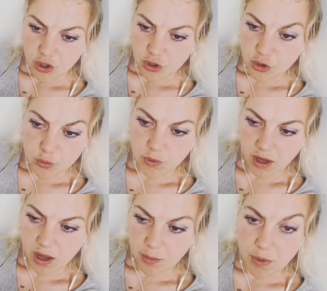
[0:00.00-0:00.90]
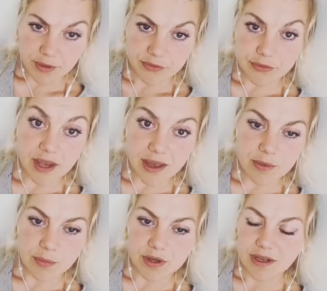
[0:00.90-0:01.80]
you are about to die,
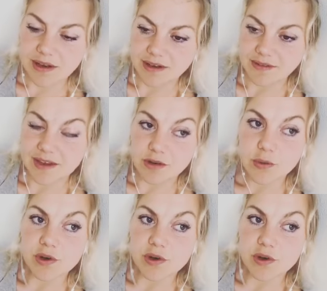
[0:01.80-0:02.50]
but it is that you